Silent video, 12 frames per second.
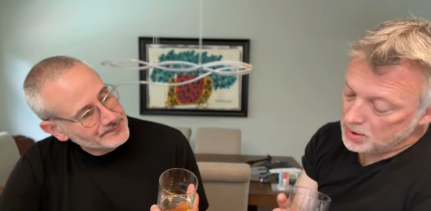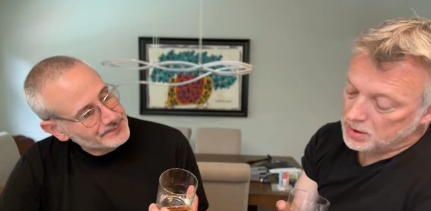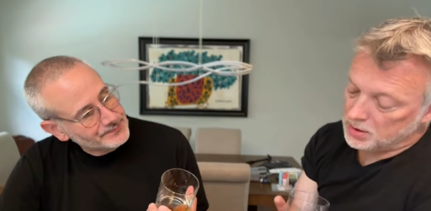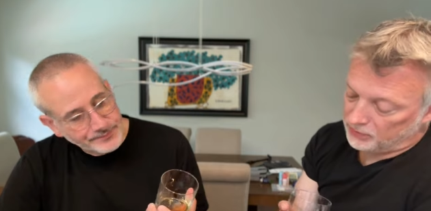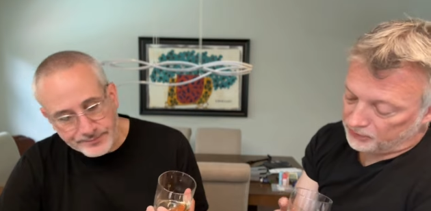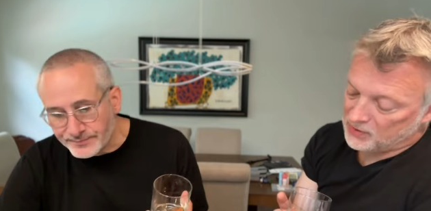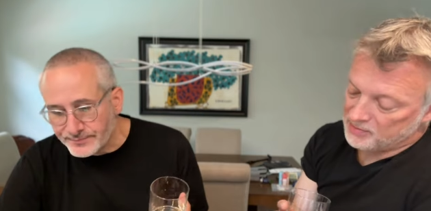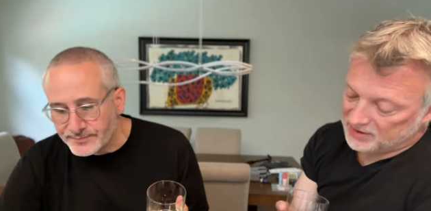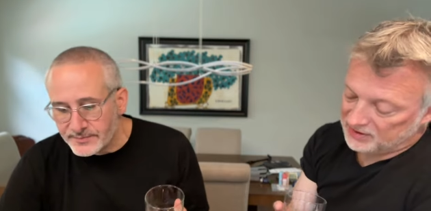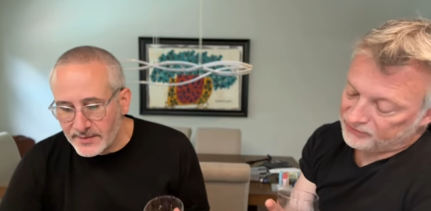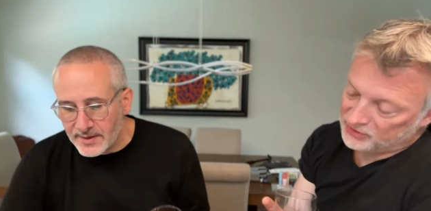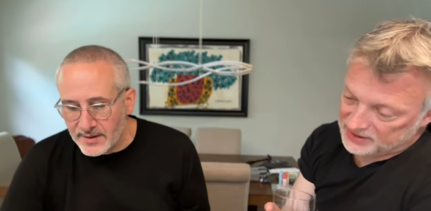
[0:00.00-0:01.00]
Speaker 1: no, no. I mean,
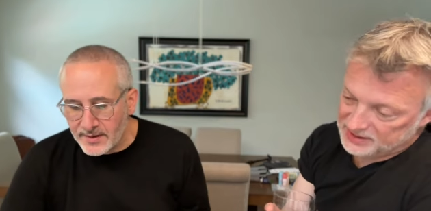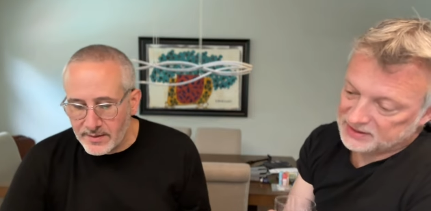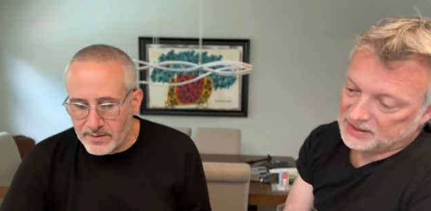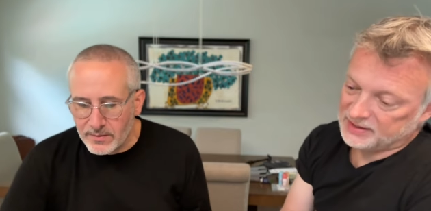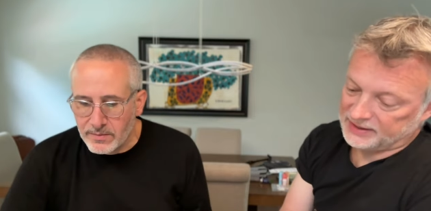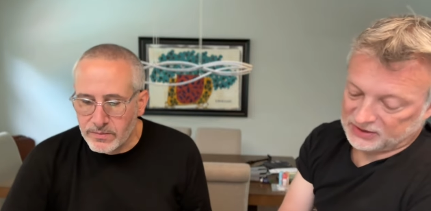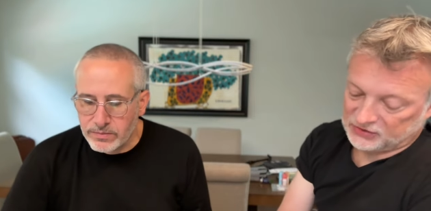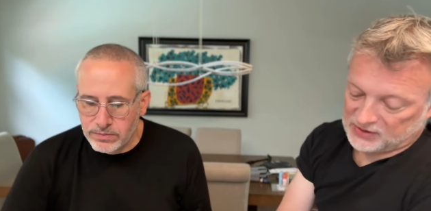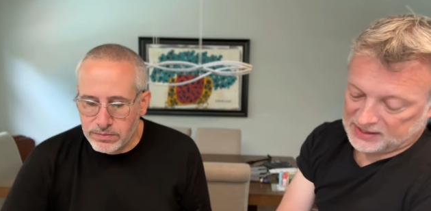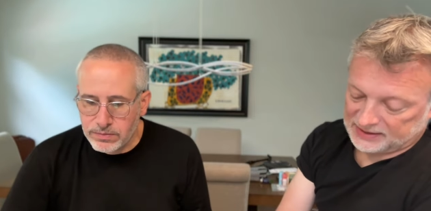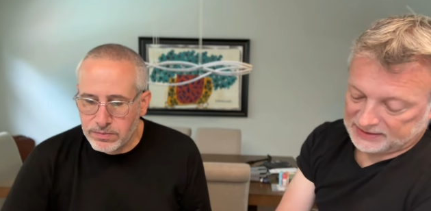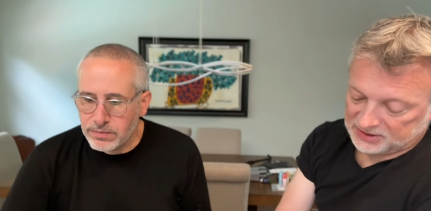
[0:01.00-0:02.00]
for these, I think it's fine
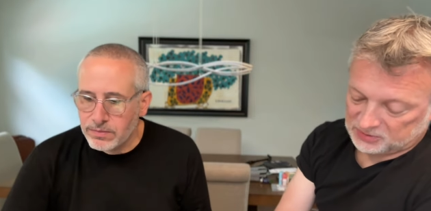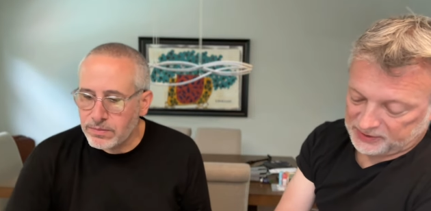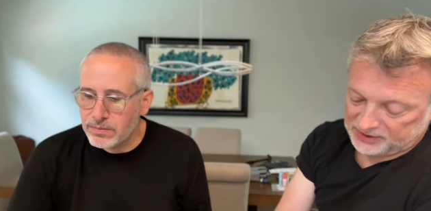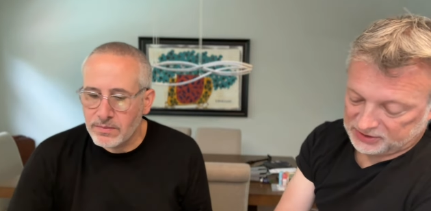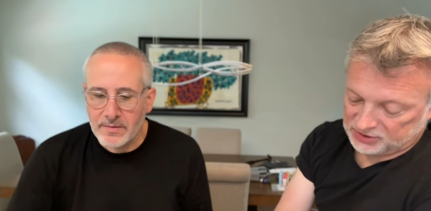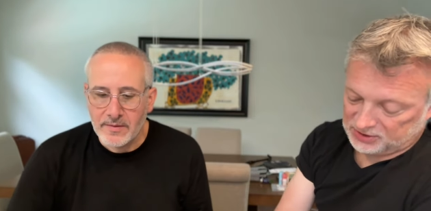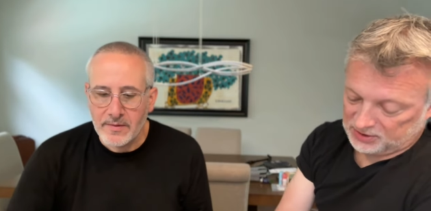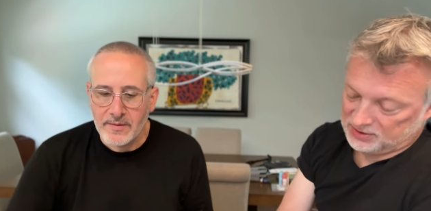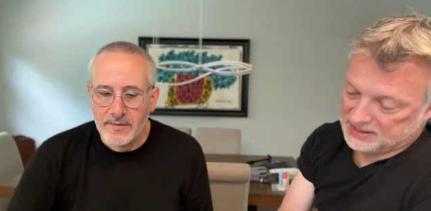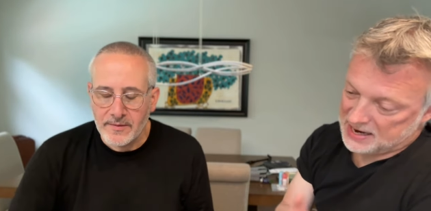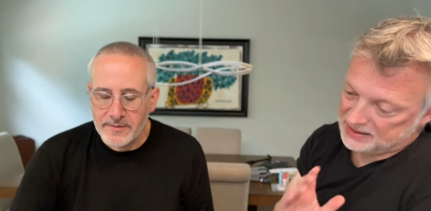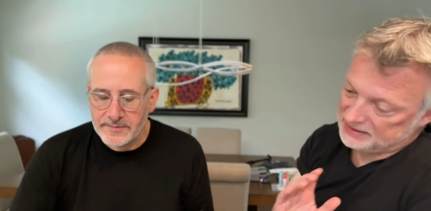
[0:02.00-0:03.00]
like this because you, you
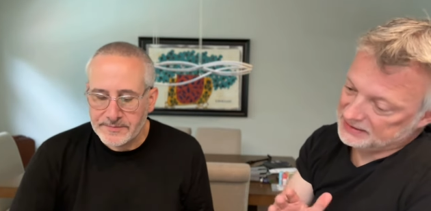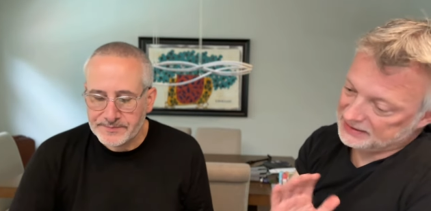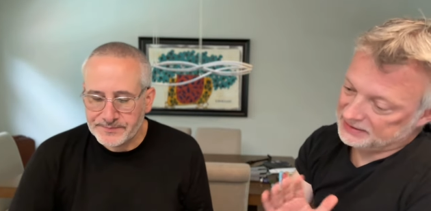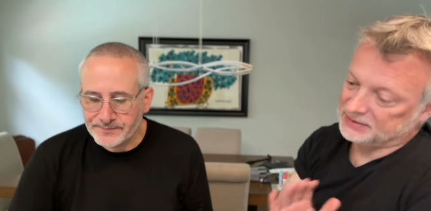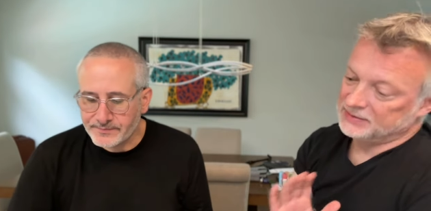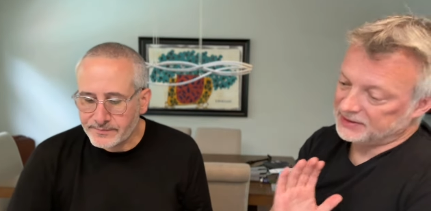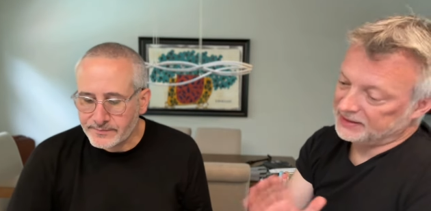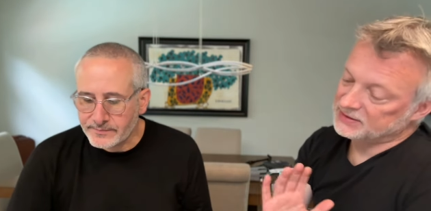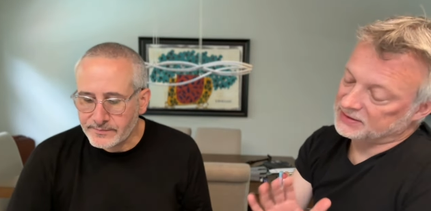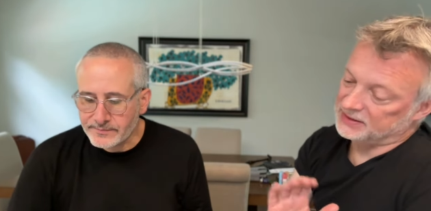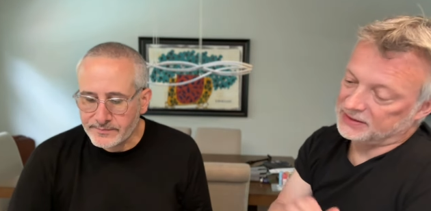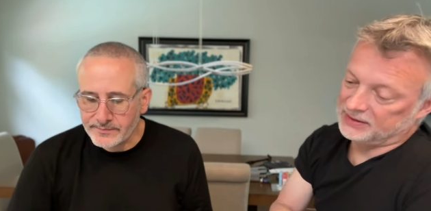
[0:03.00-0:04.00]
kind of need to test
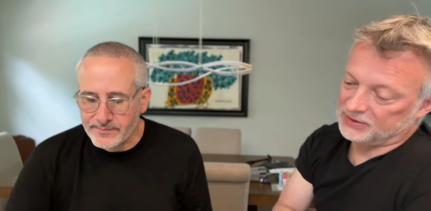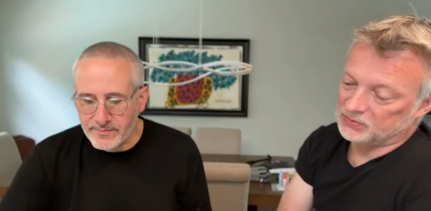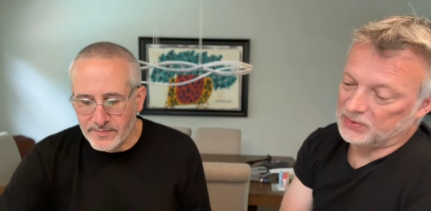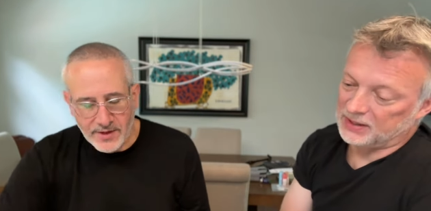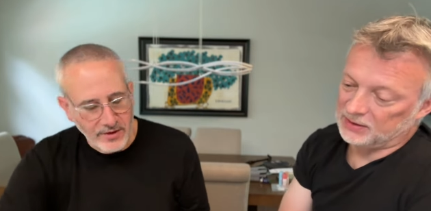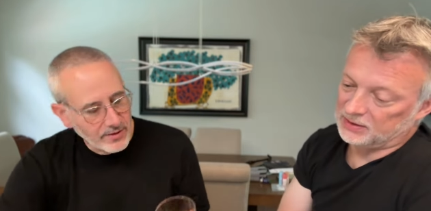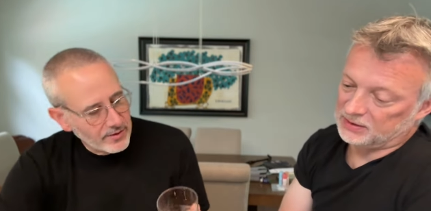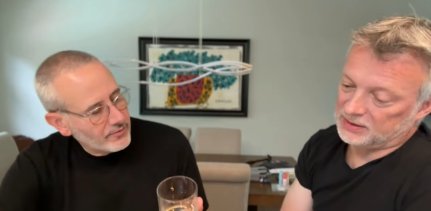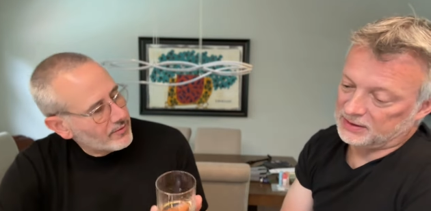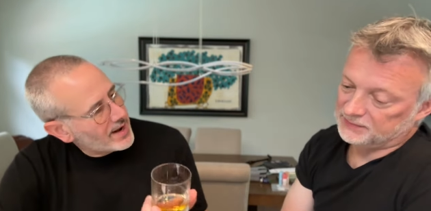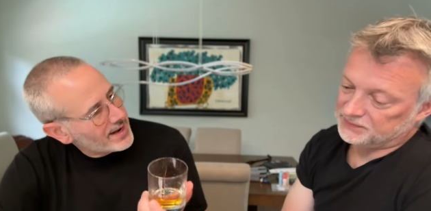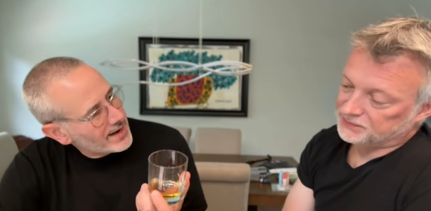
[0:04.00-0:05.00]
it in this regular. Uh,
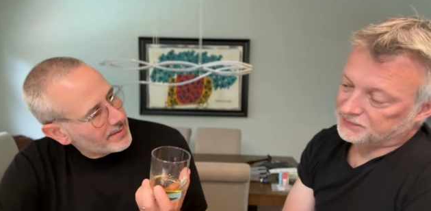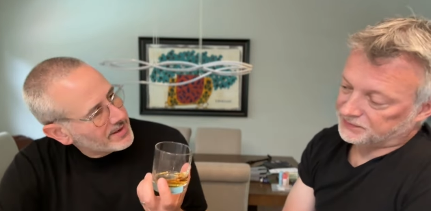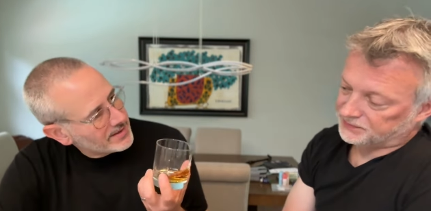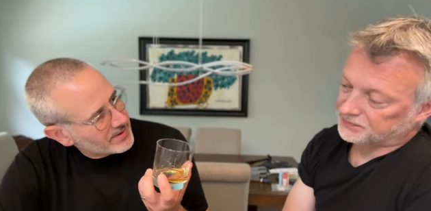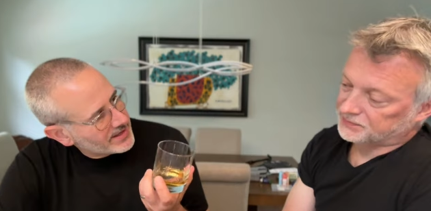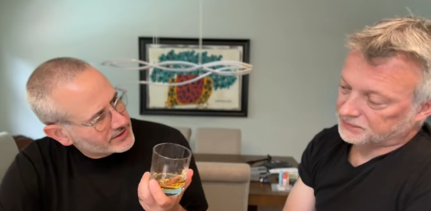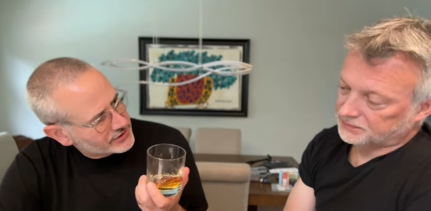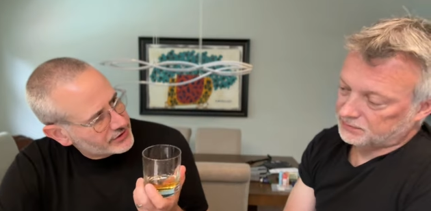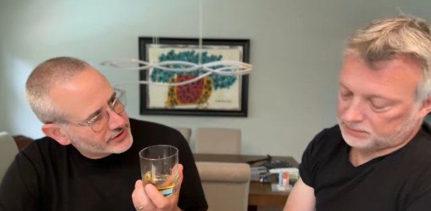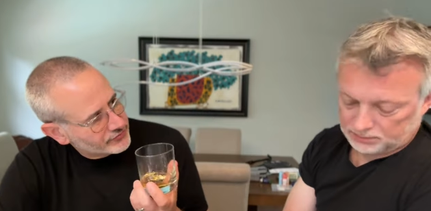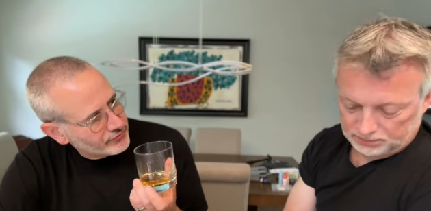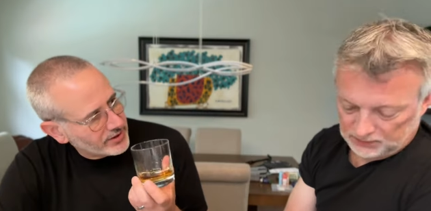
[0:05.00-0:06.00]
right?
Speaker 2: I mean, but it's just
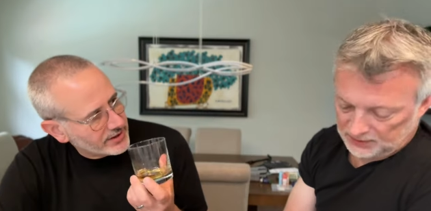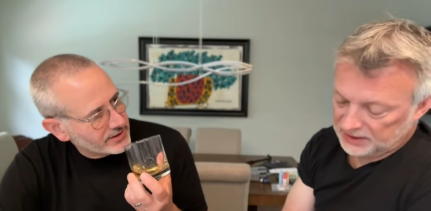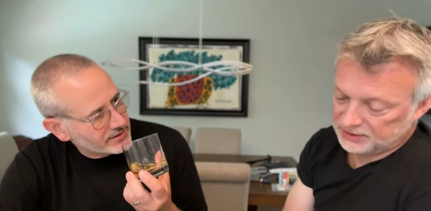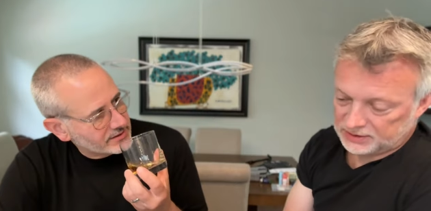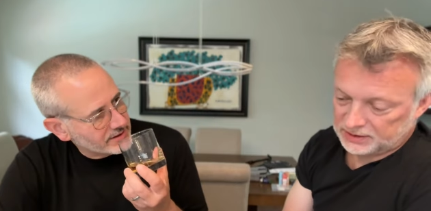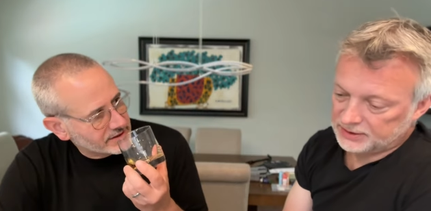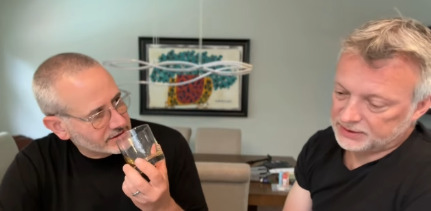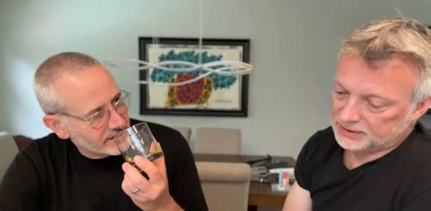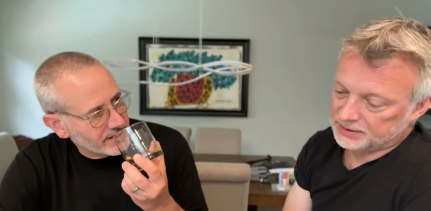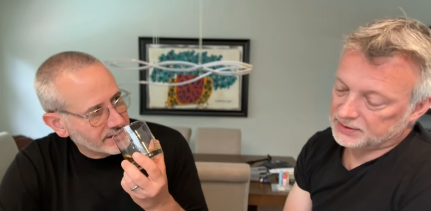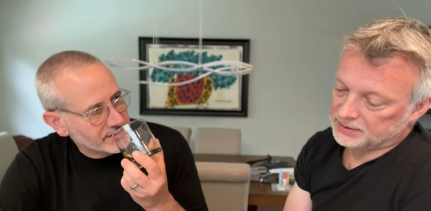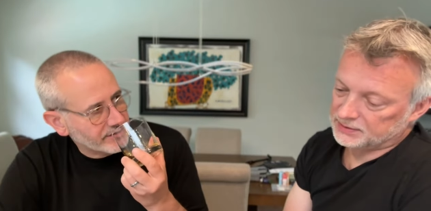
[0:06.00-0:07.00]
really it's delicious.
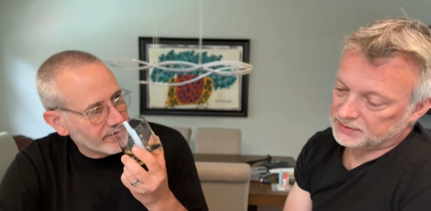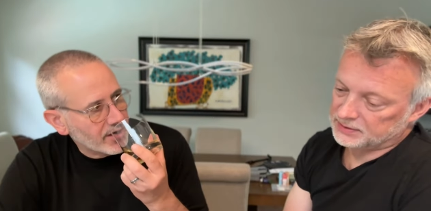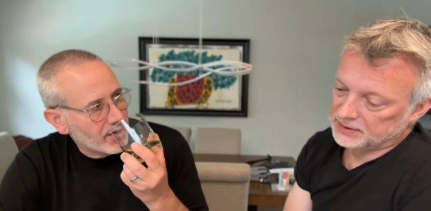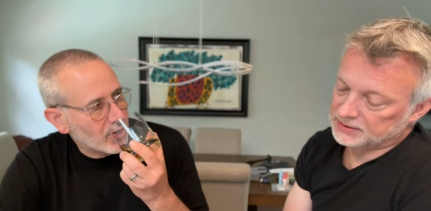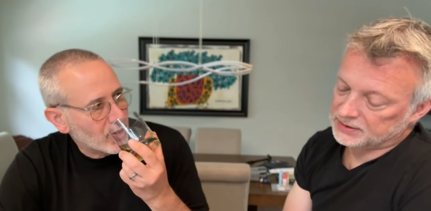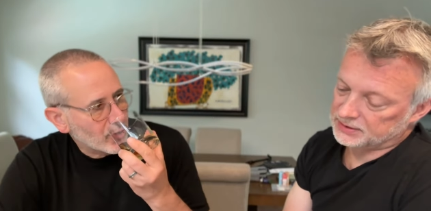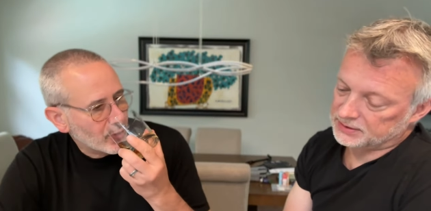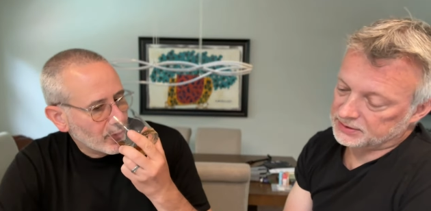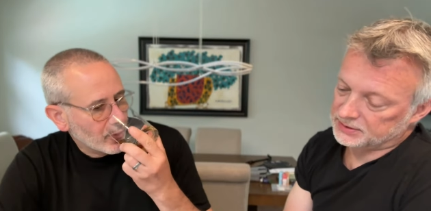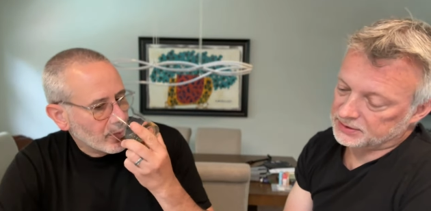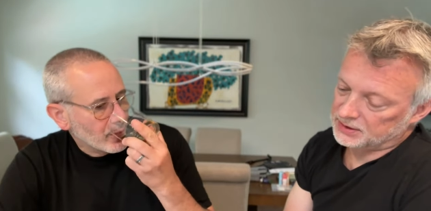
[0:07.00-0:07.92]
tasty, right? That's delicious.